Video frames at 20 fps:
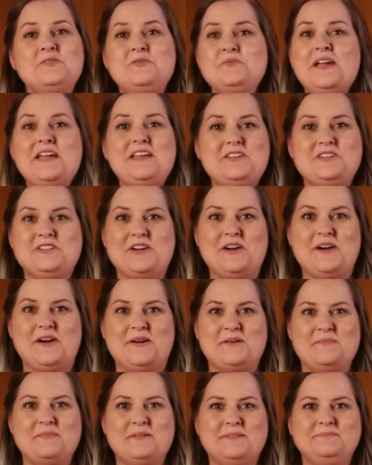Great
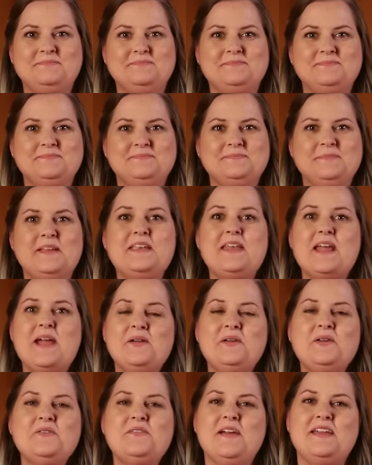job! Now
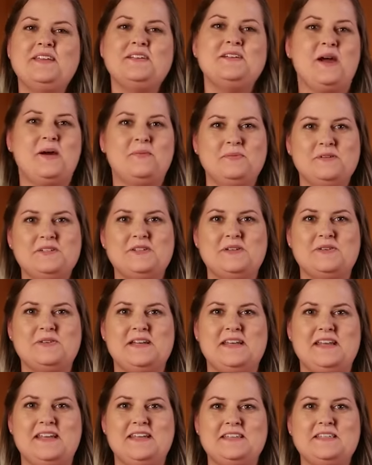you've had an
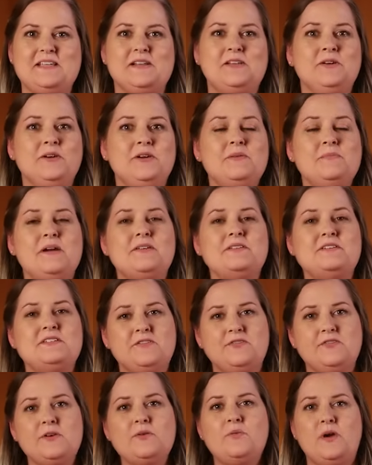opportunity to learn about
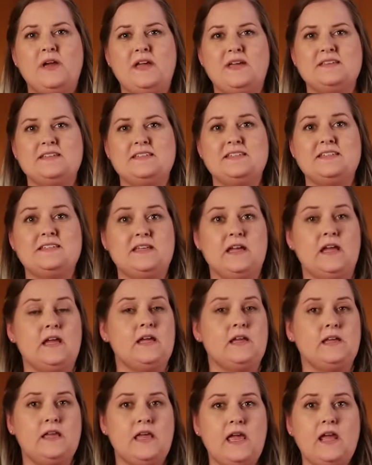different ways to stay
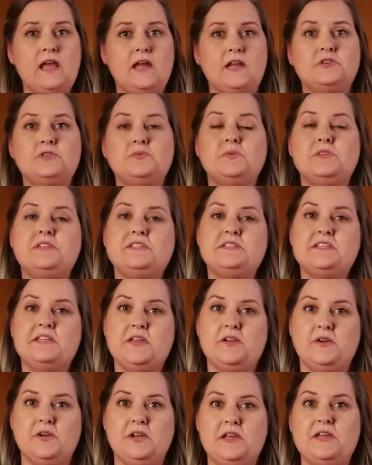engaged with the
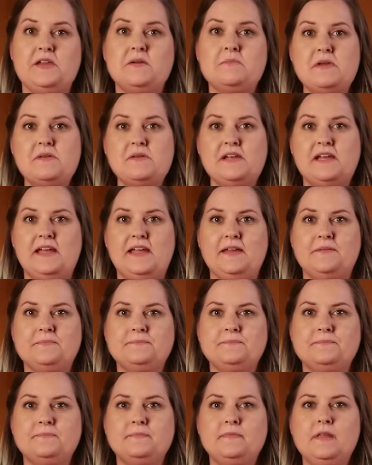security community.
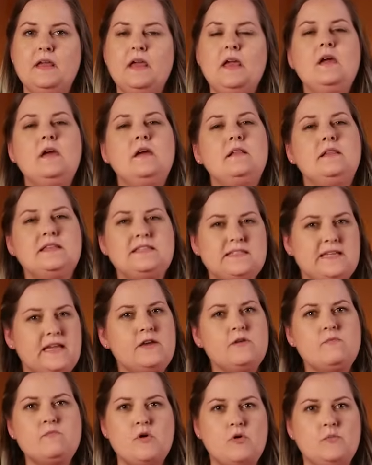Let's take
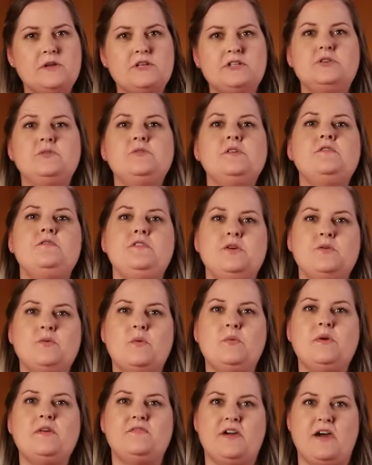a moment to review
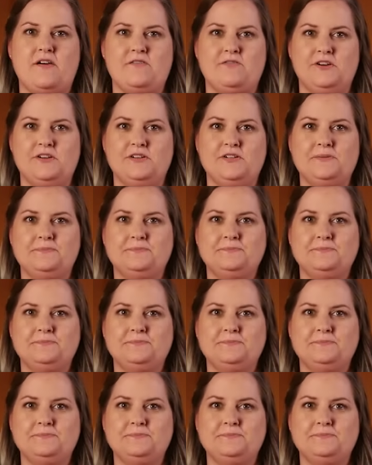what we've covered.